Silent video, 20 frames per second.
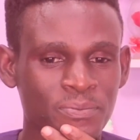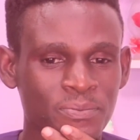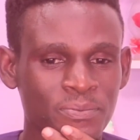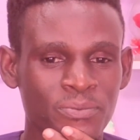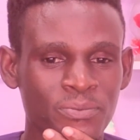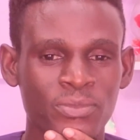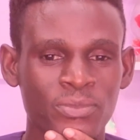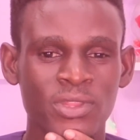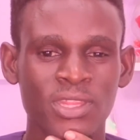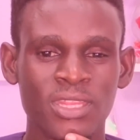
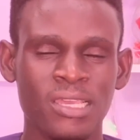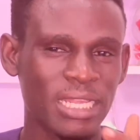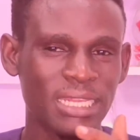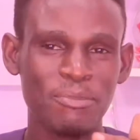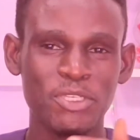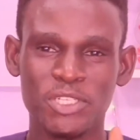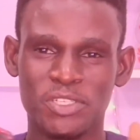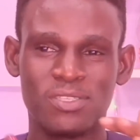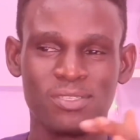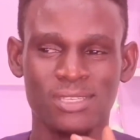Quickly, let me
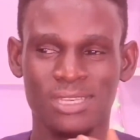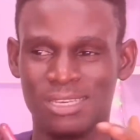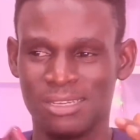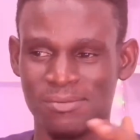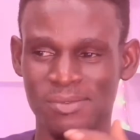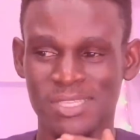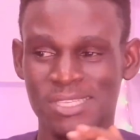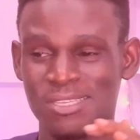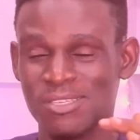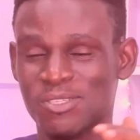just
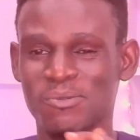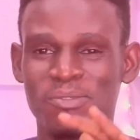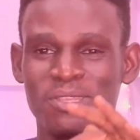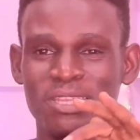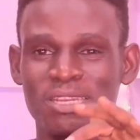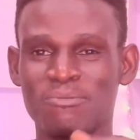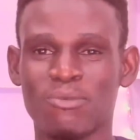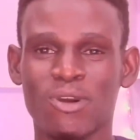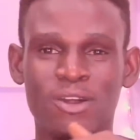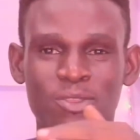um, say
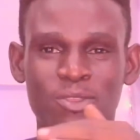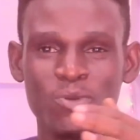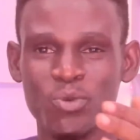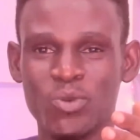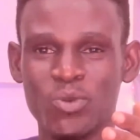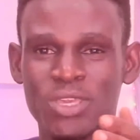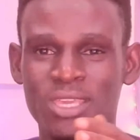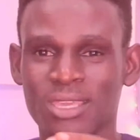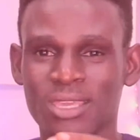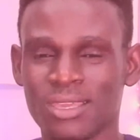something about
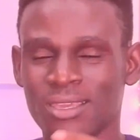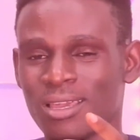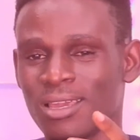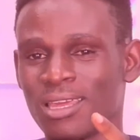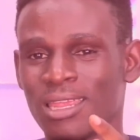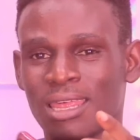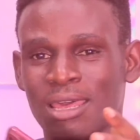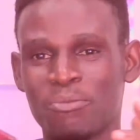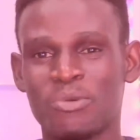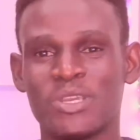we in
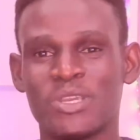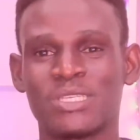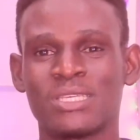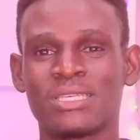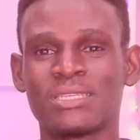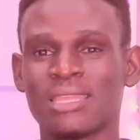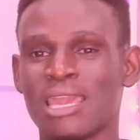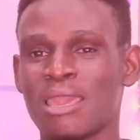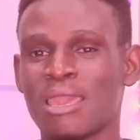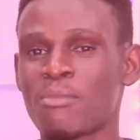our
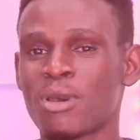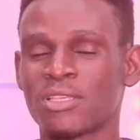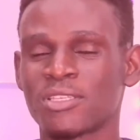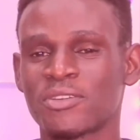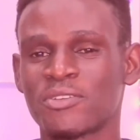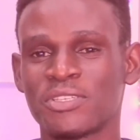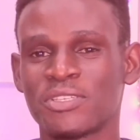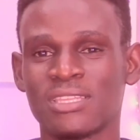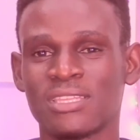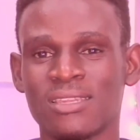present time as
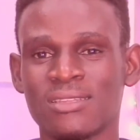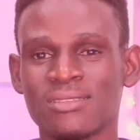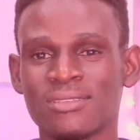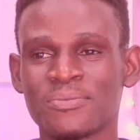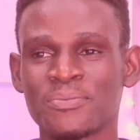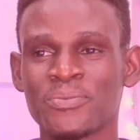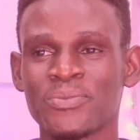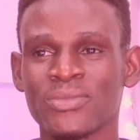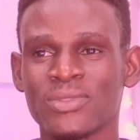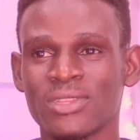
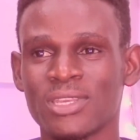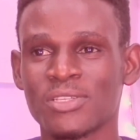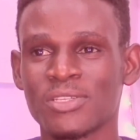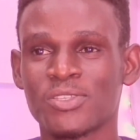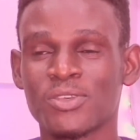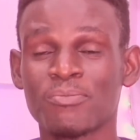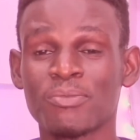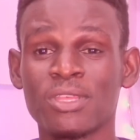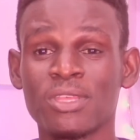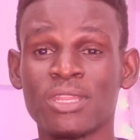Christians. There's
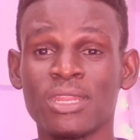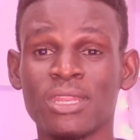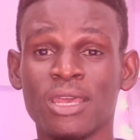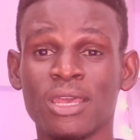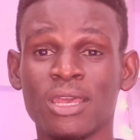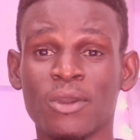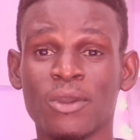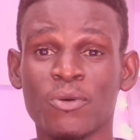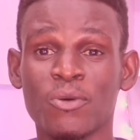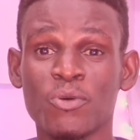something that we
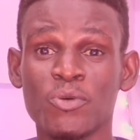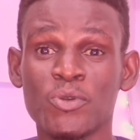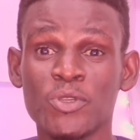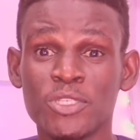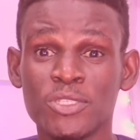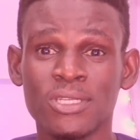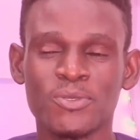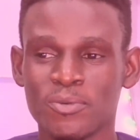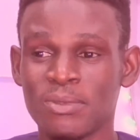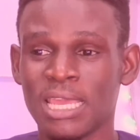usually do.
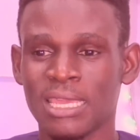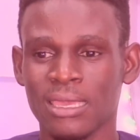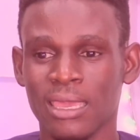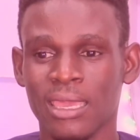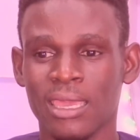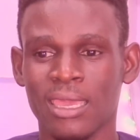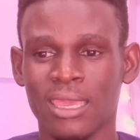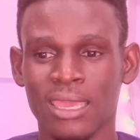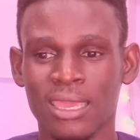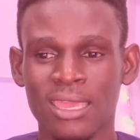Be like,
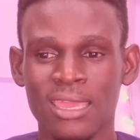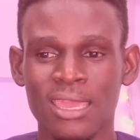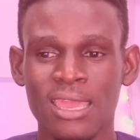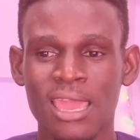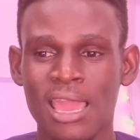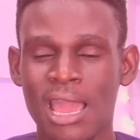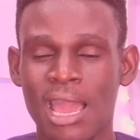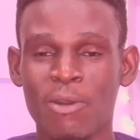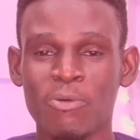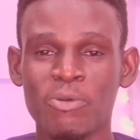eh,
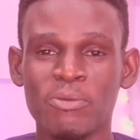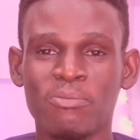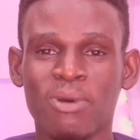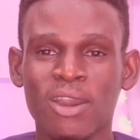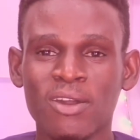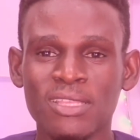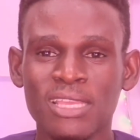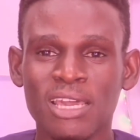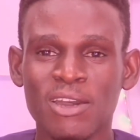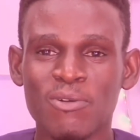I will
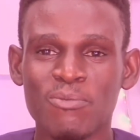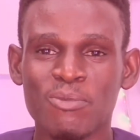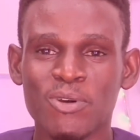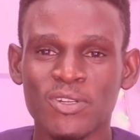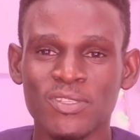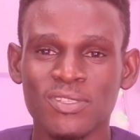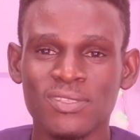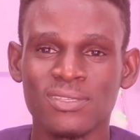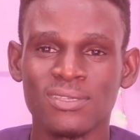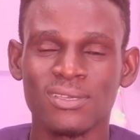bow down,
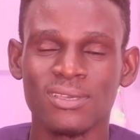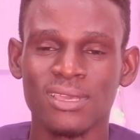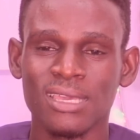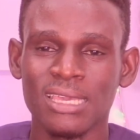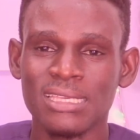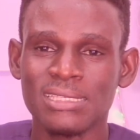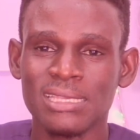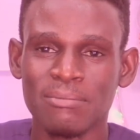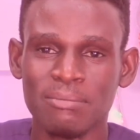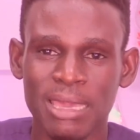but
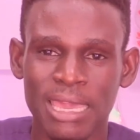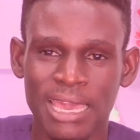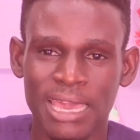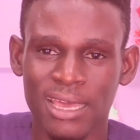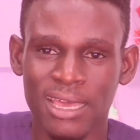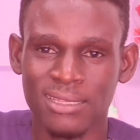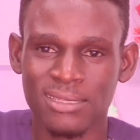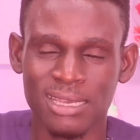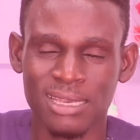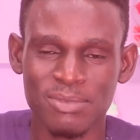inside my
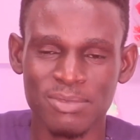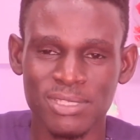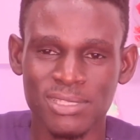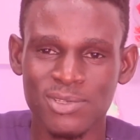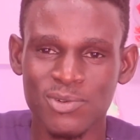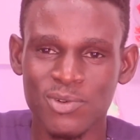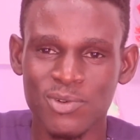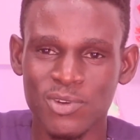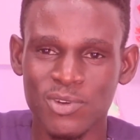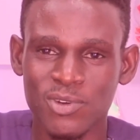heart, I'm
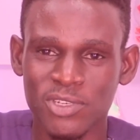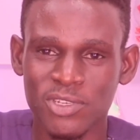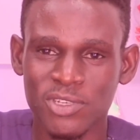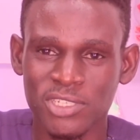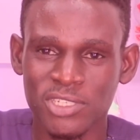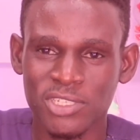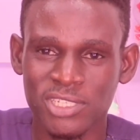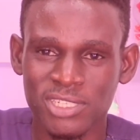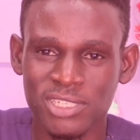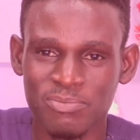still worshiping
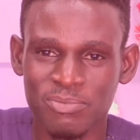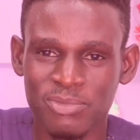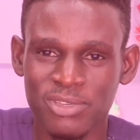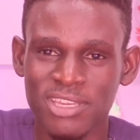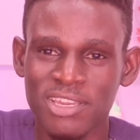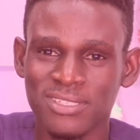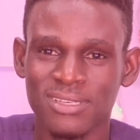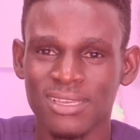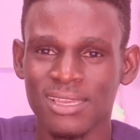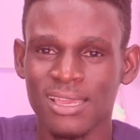God.
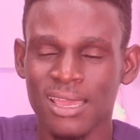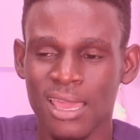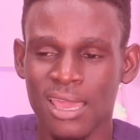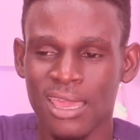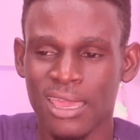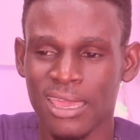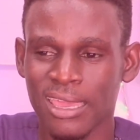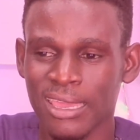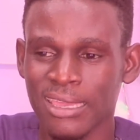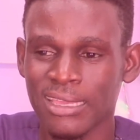Uh,
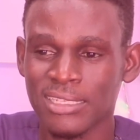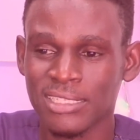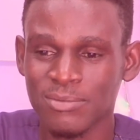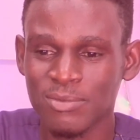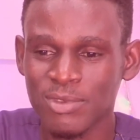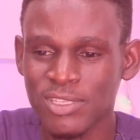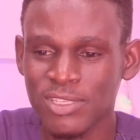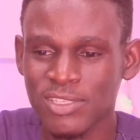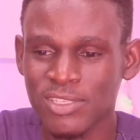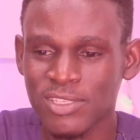it should
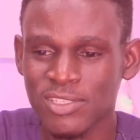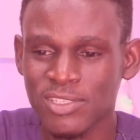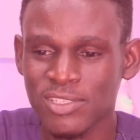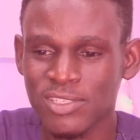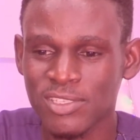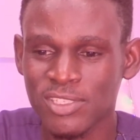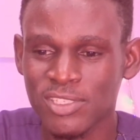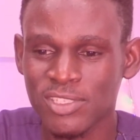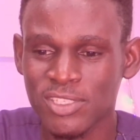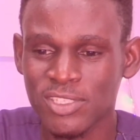be
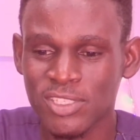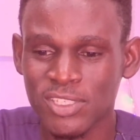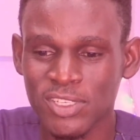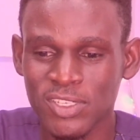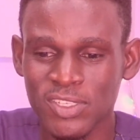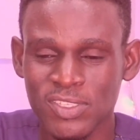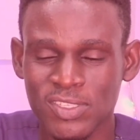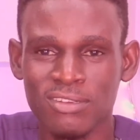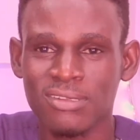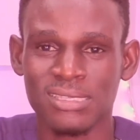just God. God
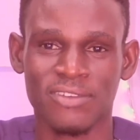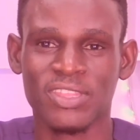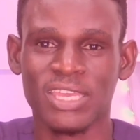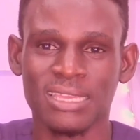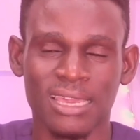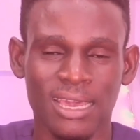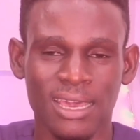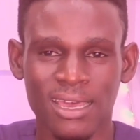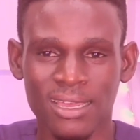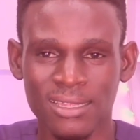is after
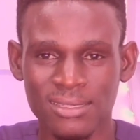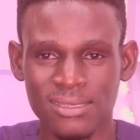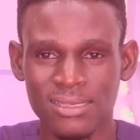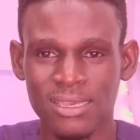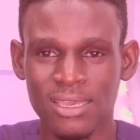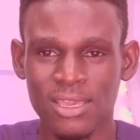the heart.